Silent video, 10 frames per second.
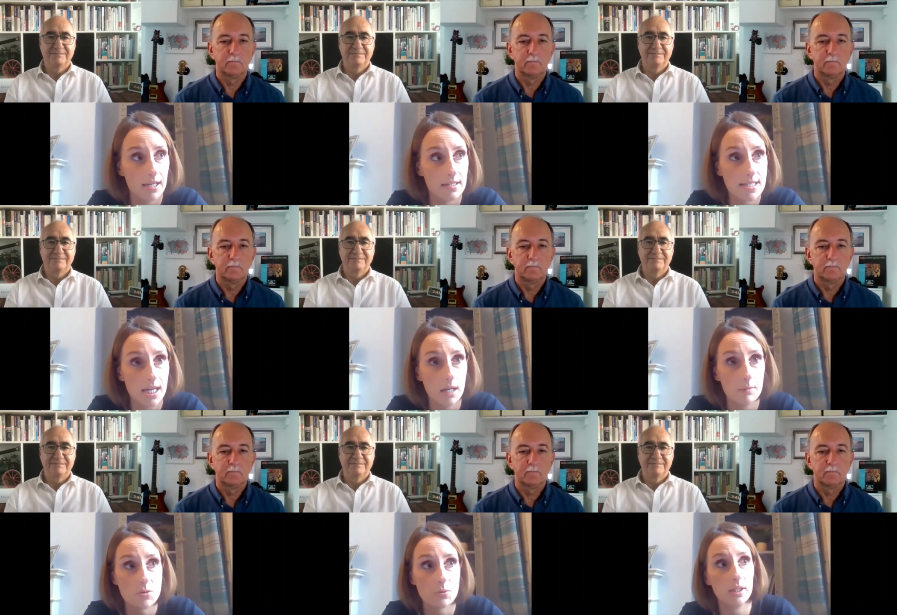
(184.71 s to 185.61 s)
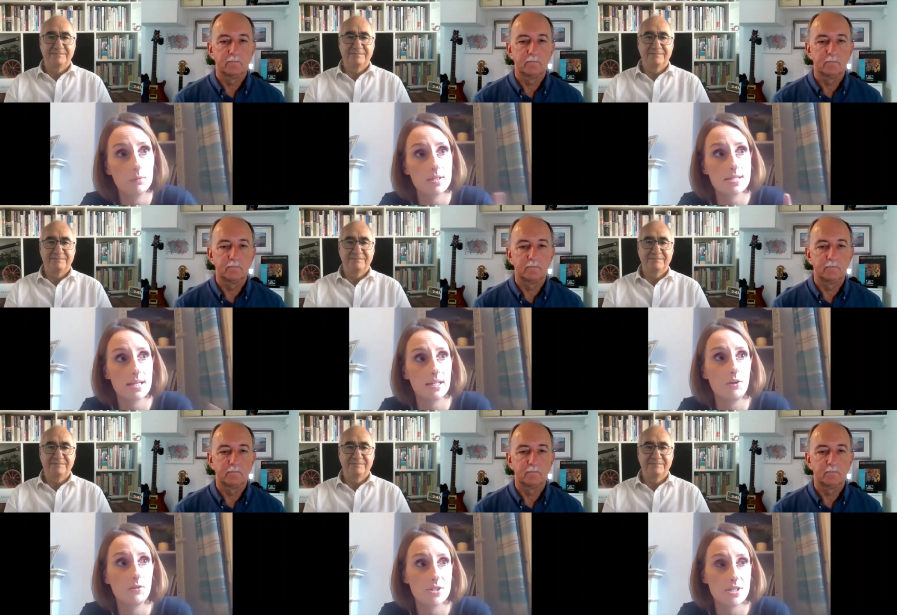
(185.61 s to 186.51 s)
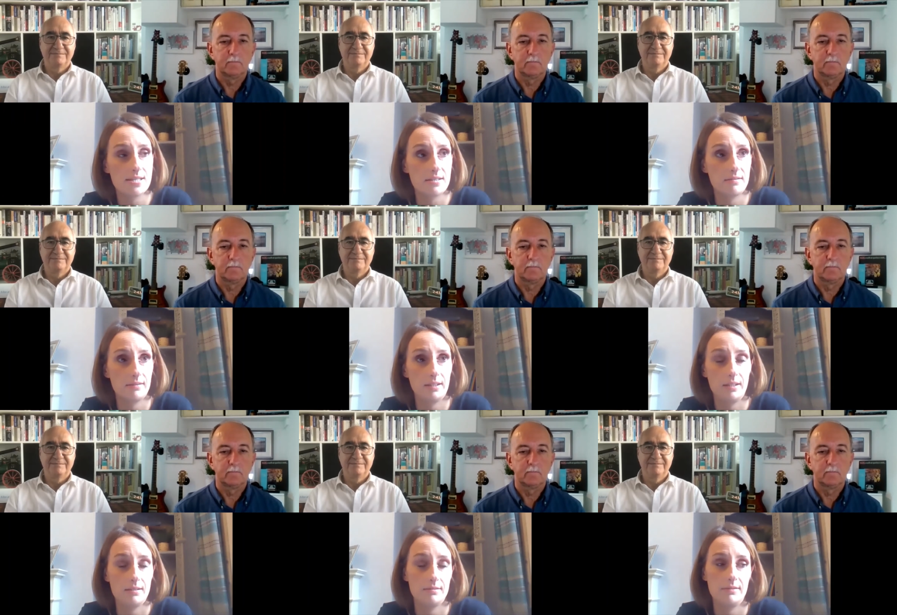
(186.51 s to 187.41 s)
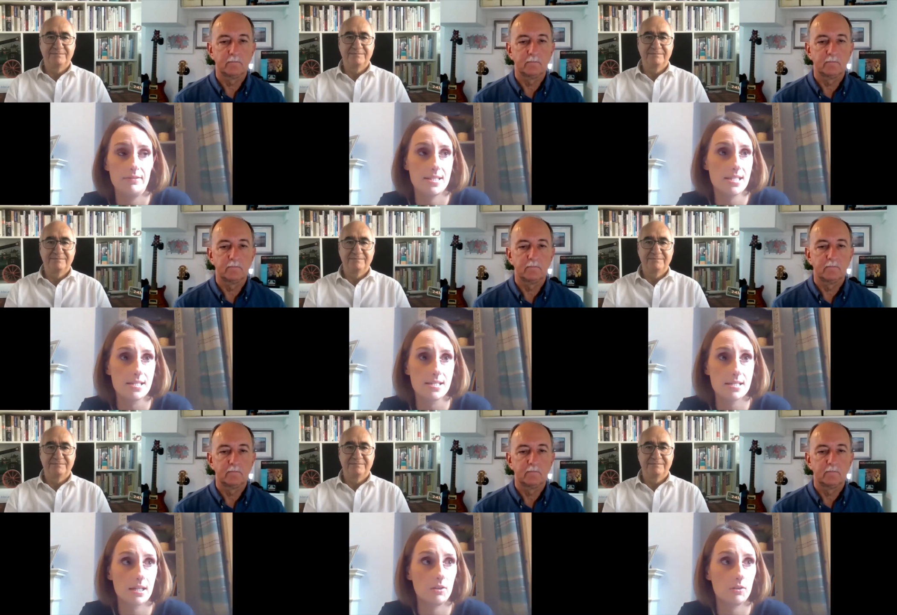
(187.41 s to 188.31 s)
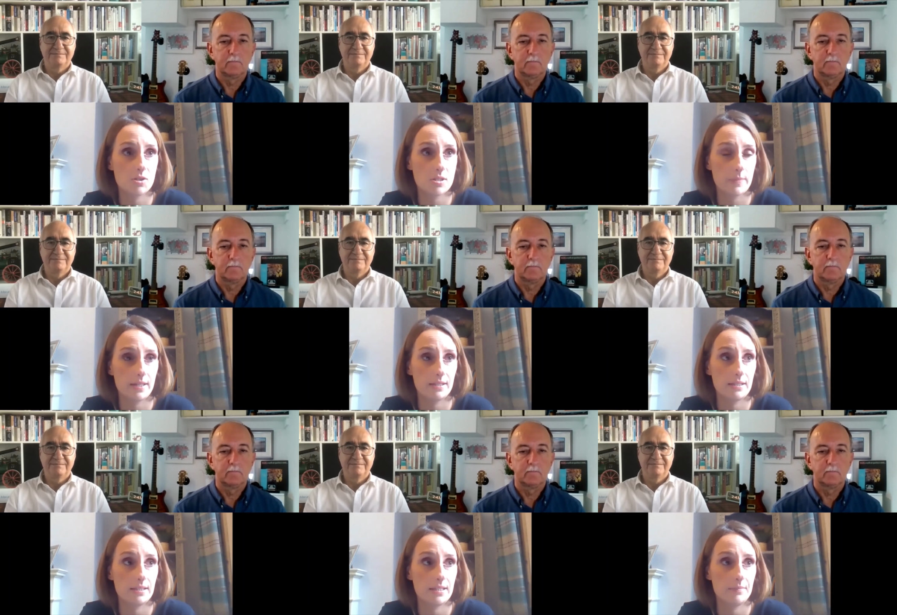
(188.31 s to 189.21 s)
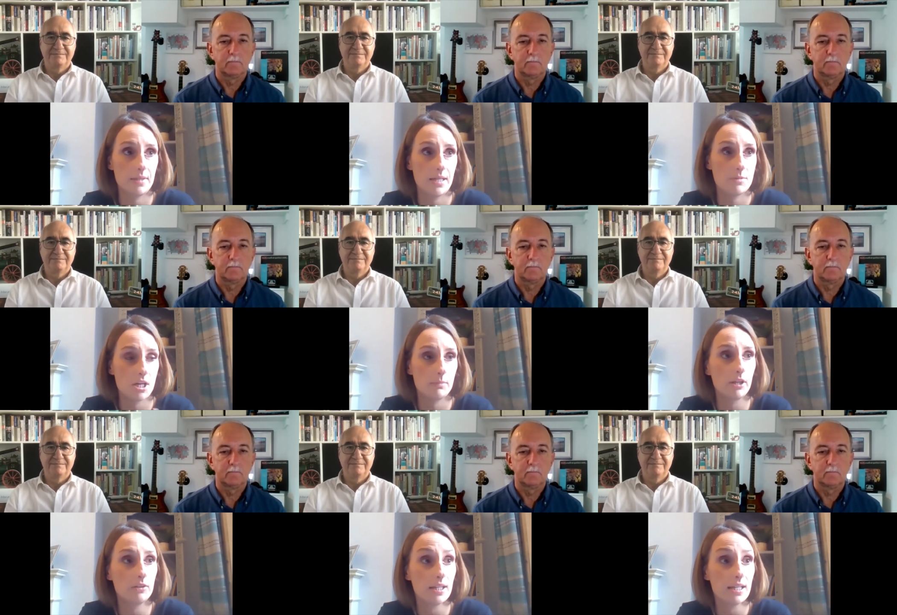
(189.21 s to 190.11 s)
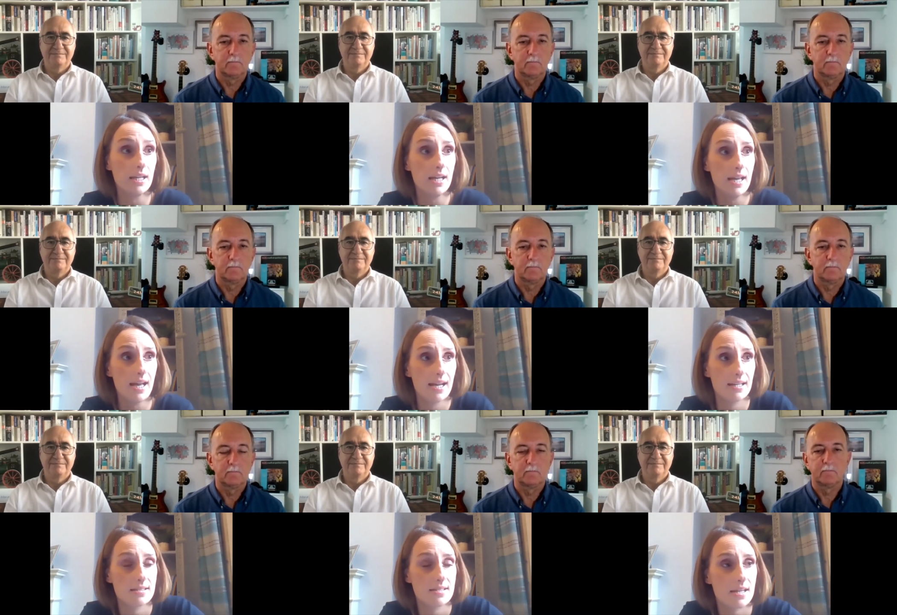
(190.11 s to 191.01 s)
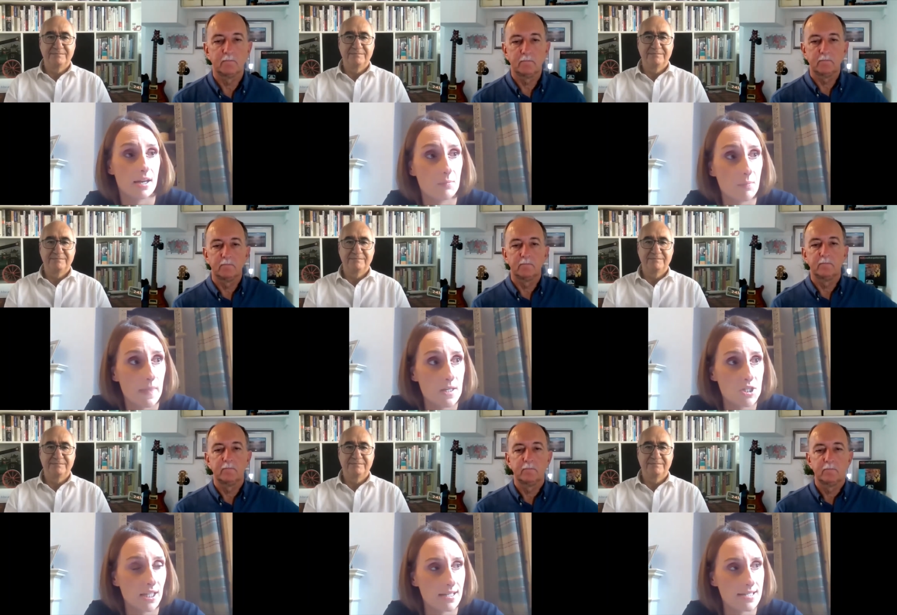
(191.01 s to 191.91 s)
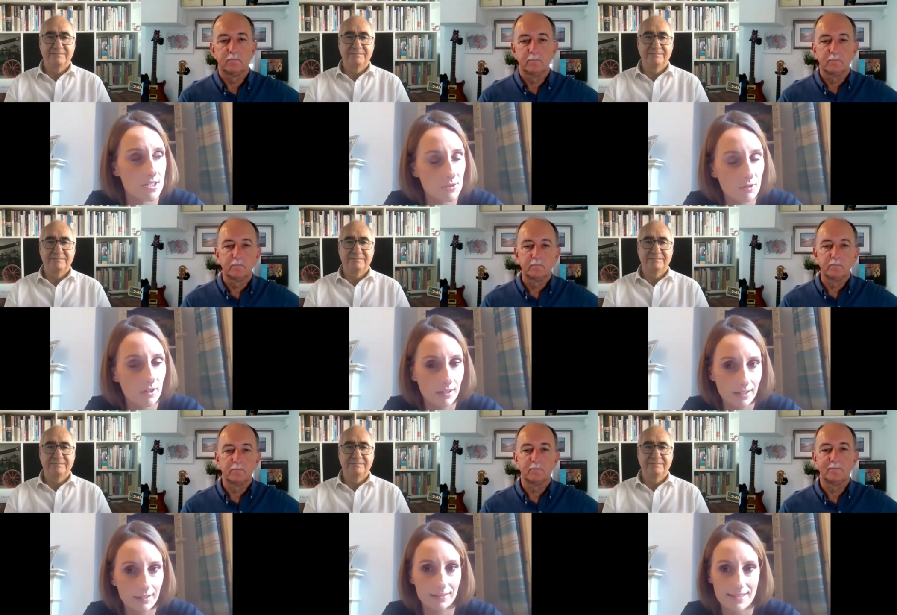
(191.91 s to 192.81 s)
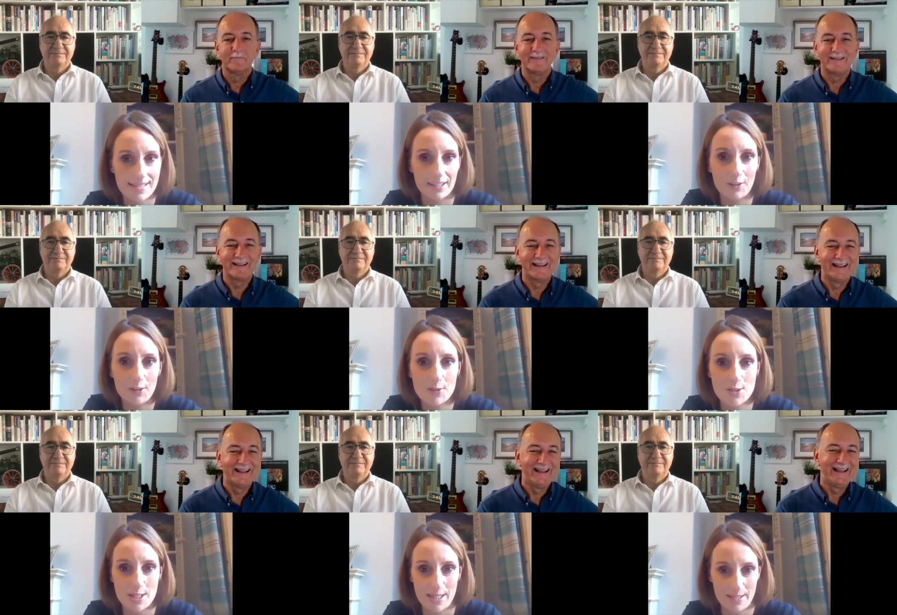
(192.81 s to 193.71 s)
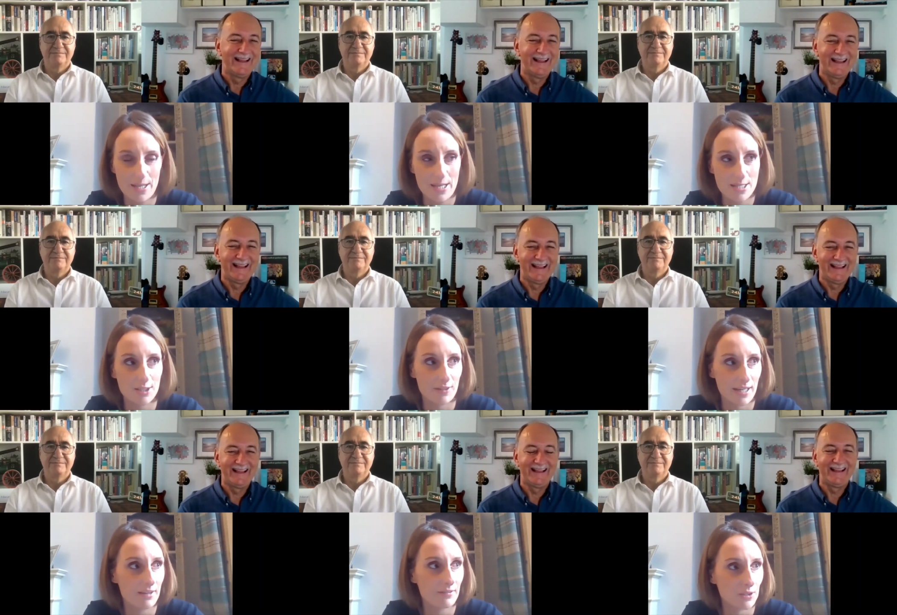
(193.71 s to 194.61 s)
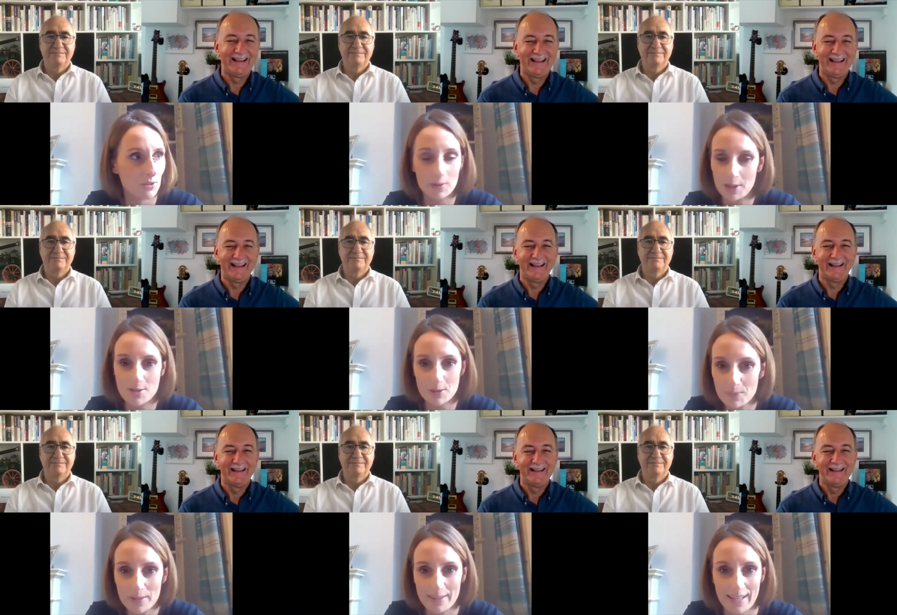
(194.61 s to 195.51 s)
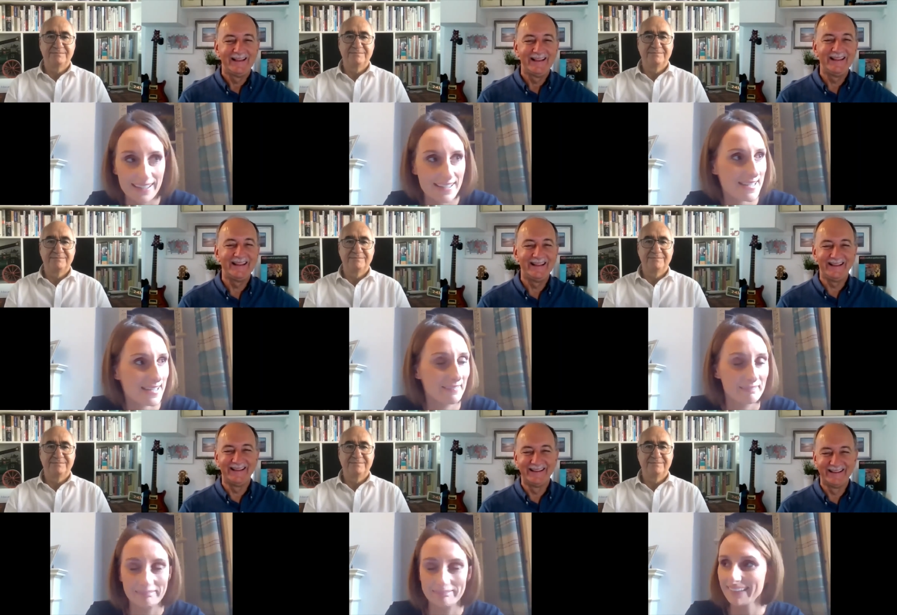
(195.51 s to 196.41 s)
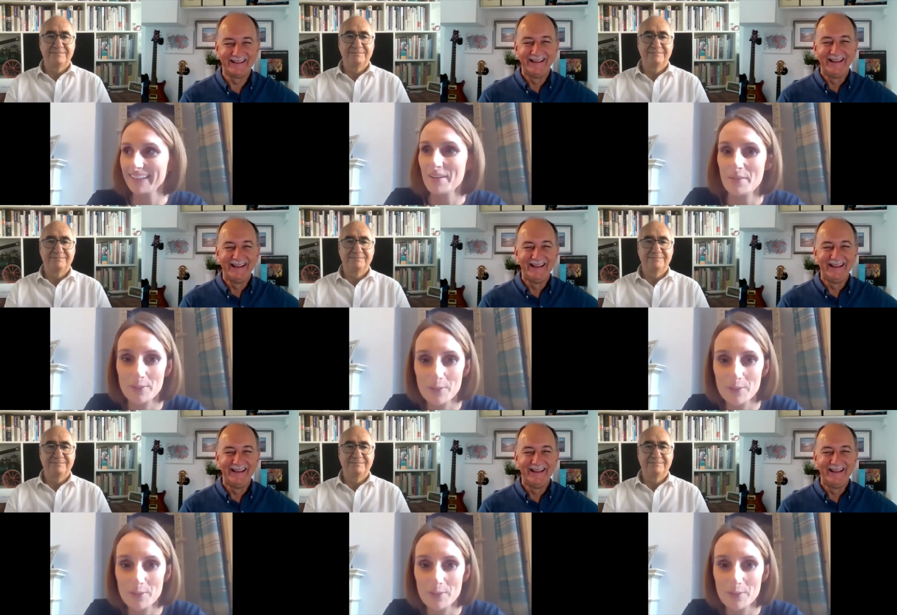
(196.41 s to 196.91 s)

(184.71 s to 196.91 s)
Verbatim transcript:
Speaker 1: And at the time I was working with a psychologist, at, yeah, a fantastic psychologist by uh, um, named Jane Logie. And um, she kind of said, you've got a psychology degree, haven't you? What are you doing with that? And I said, well,